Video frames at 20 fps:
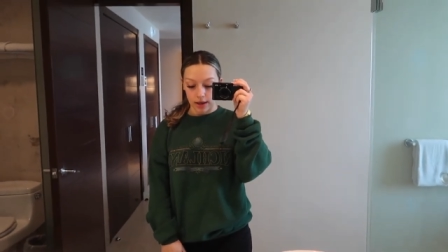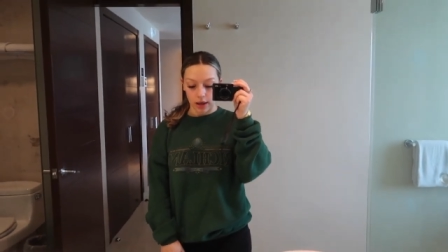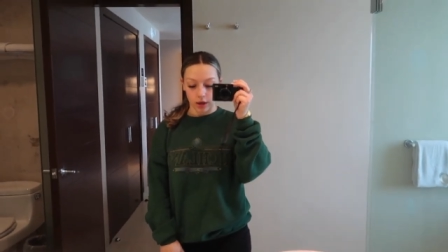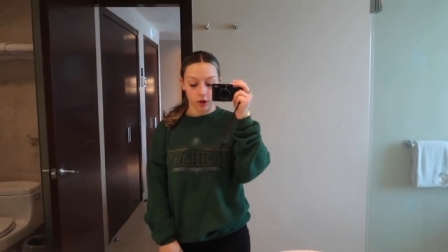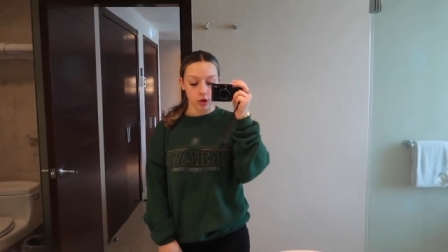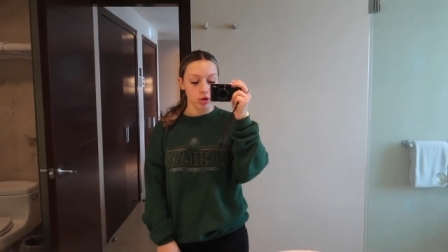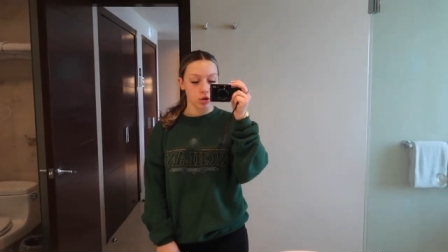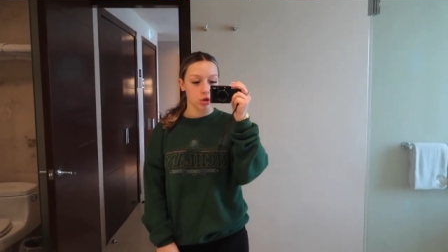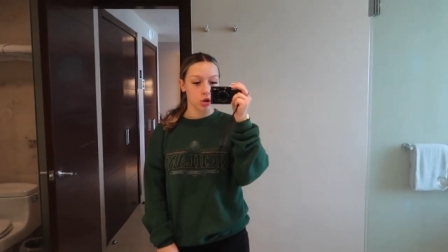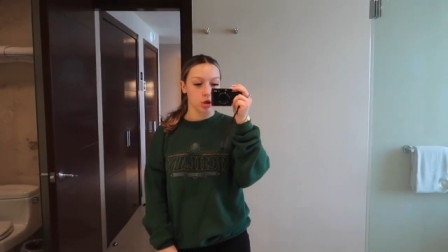
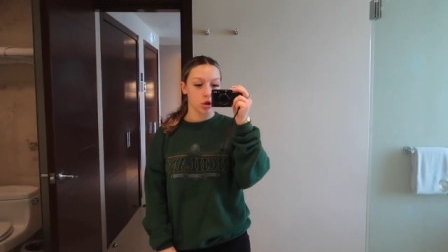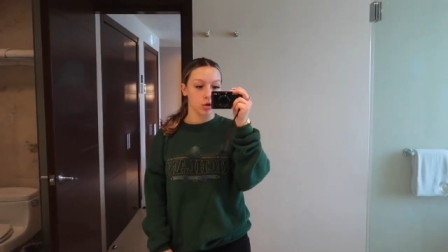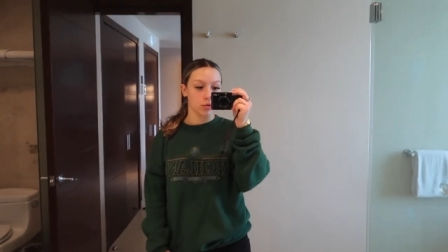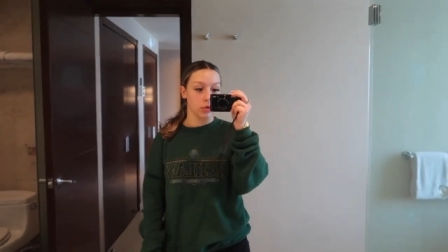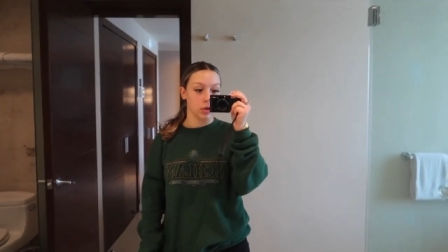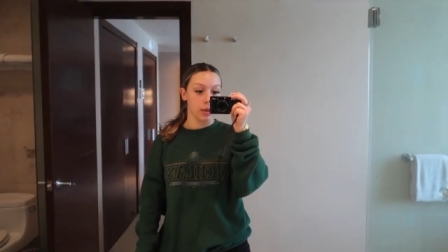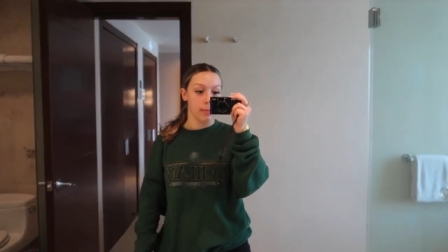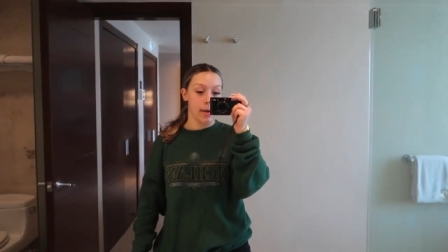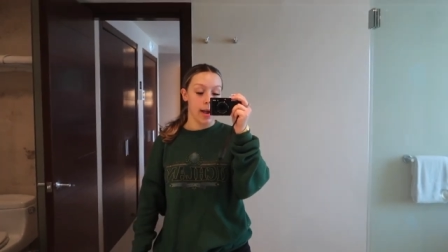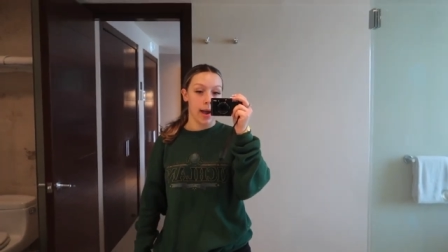ears hurt
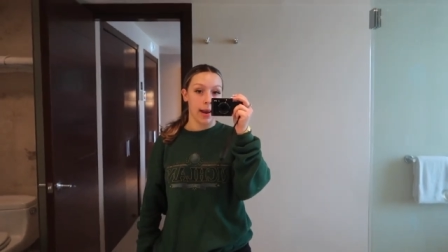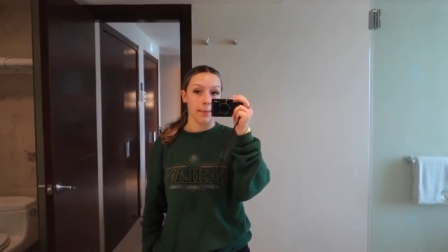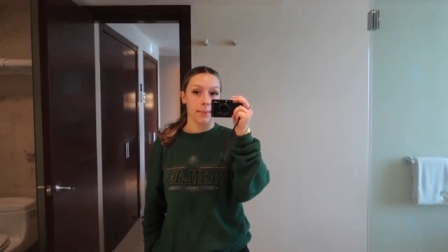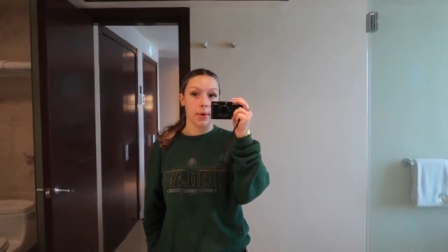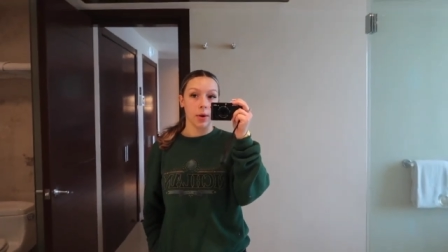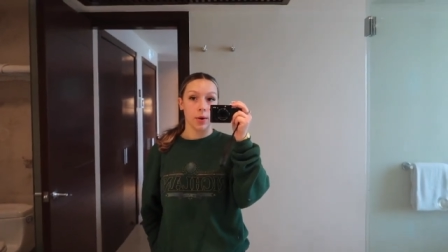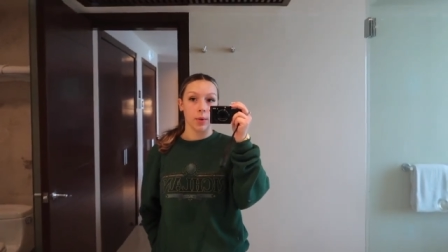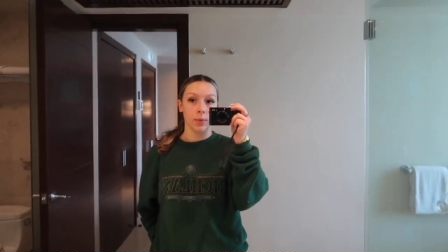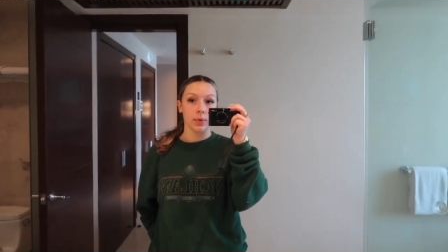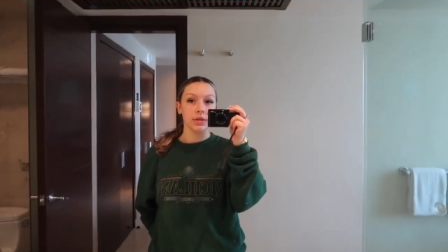really bad
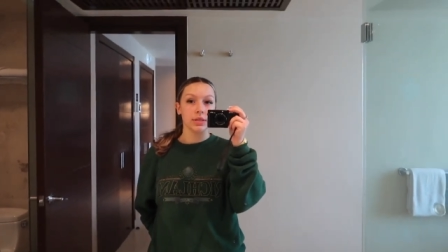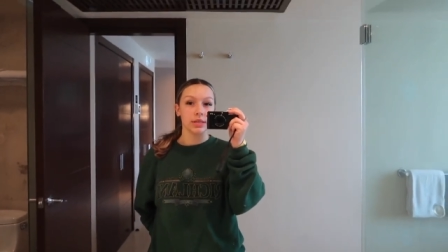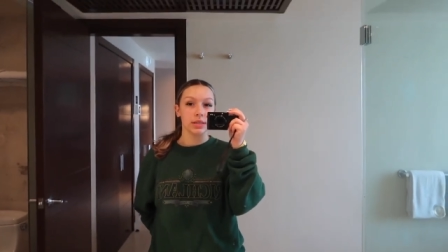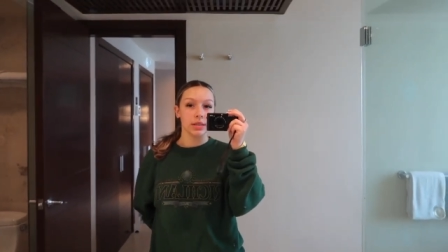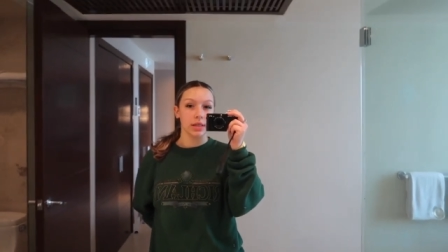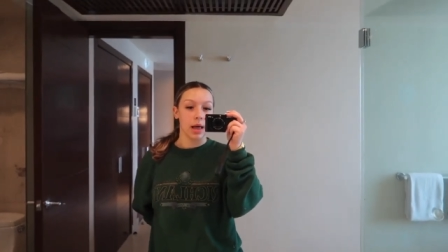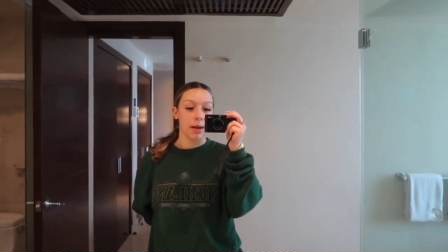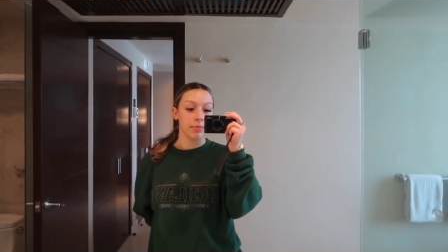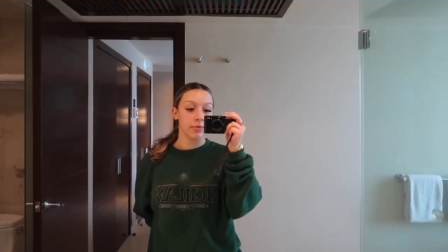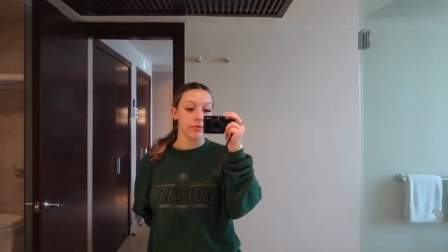but we
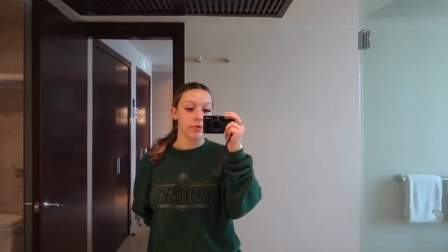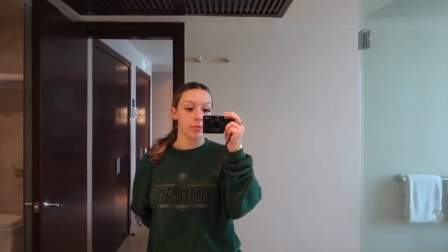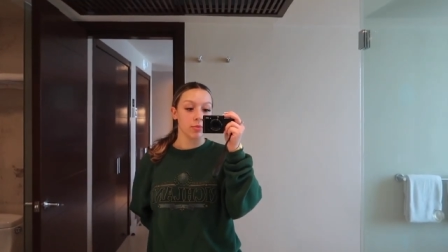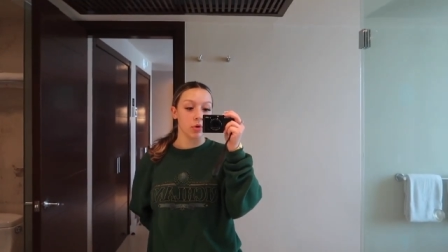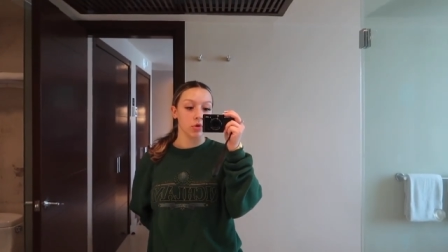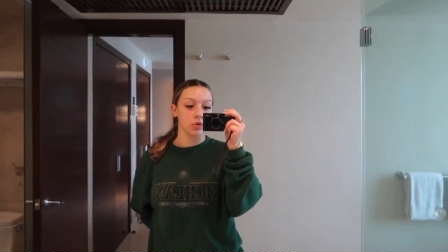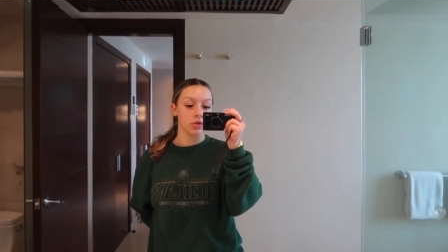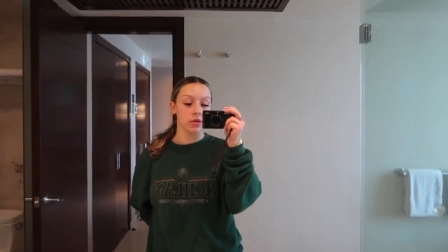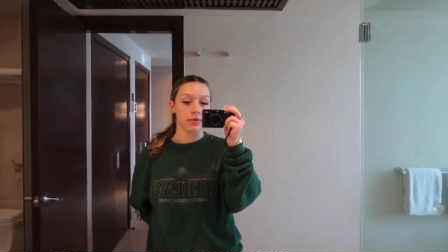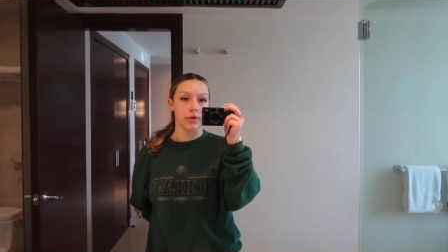slept for
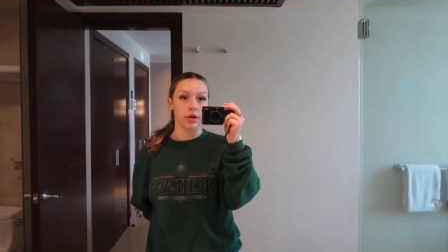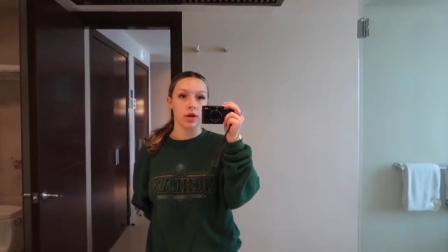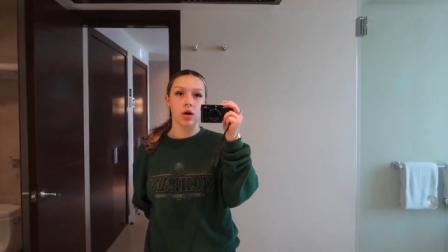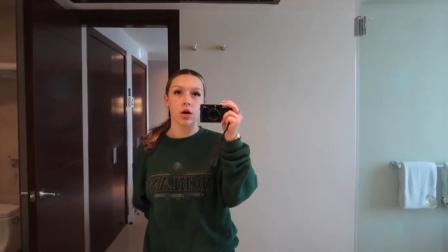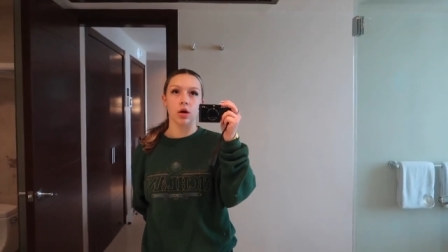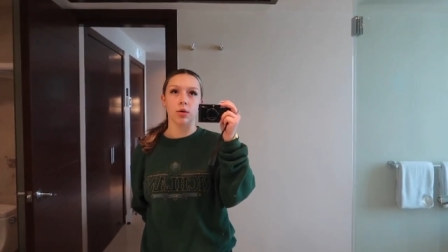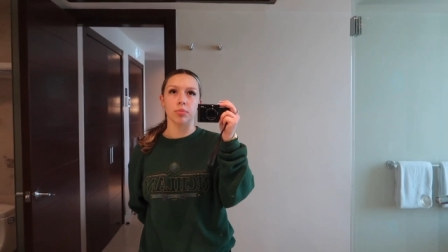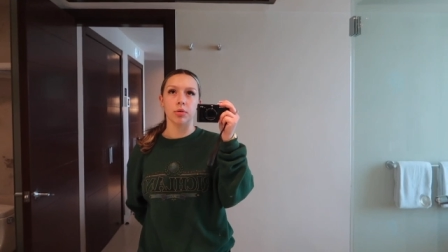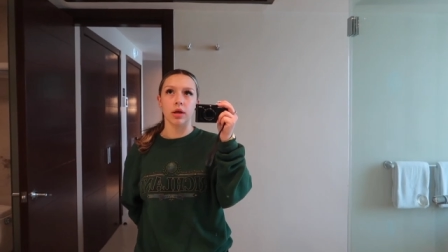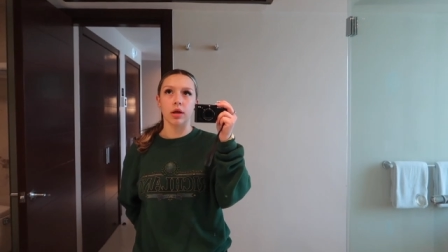most of it
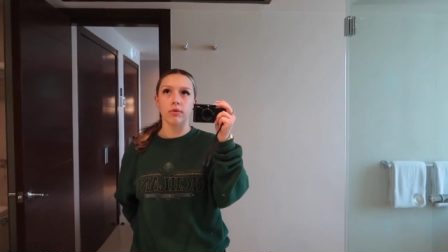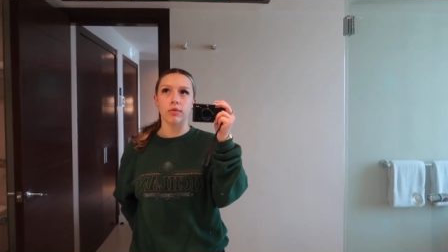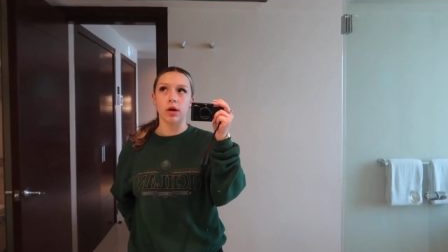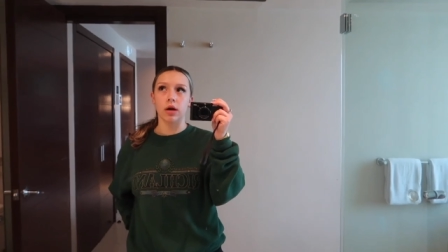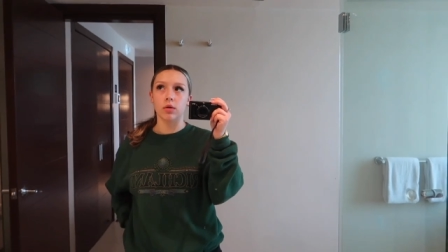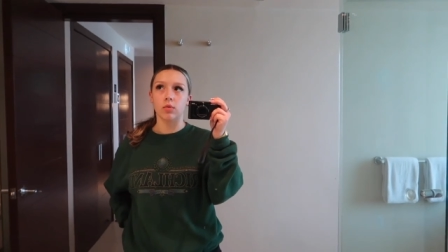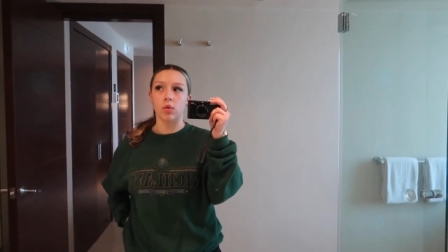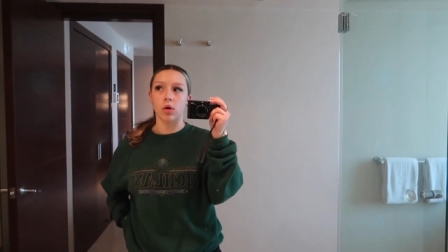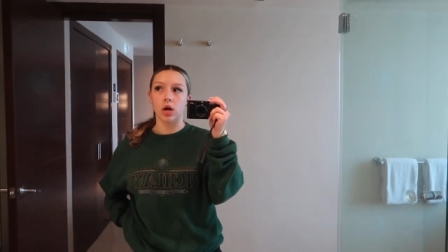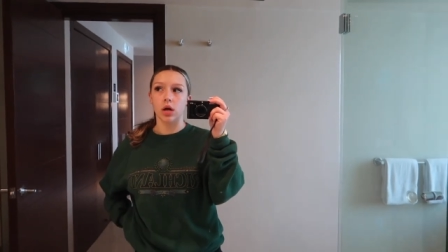our plane
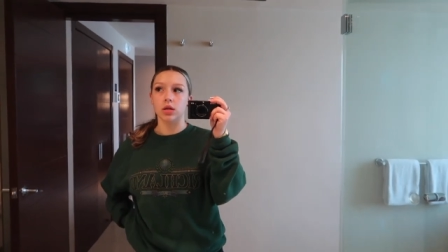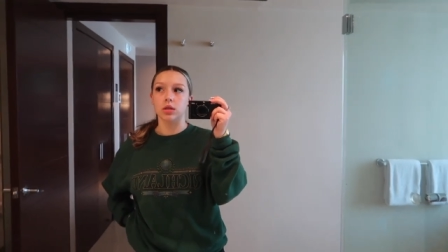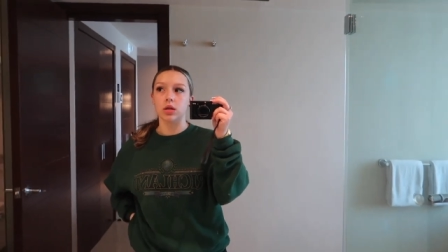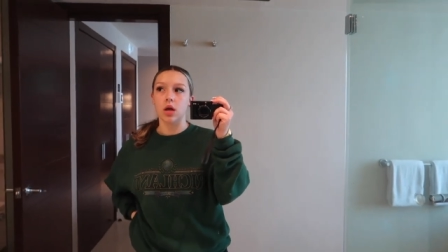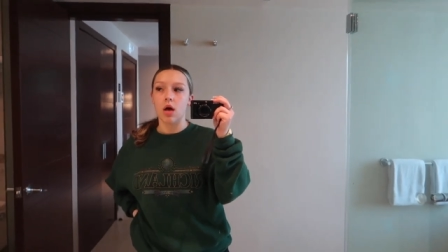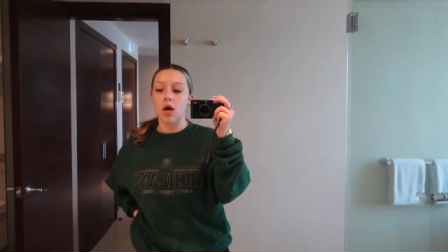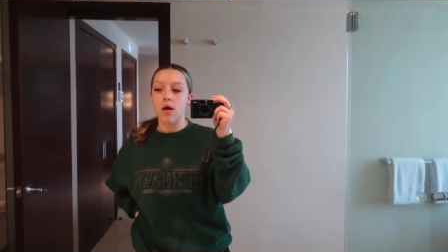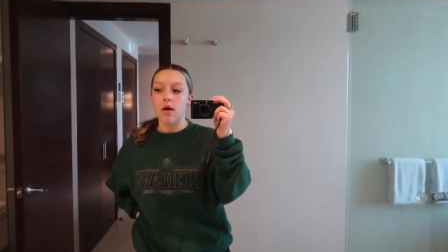ride was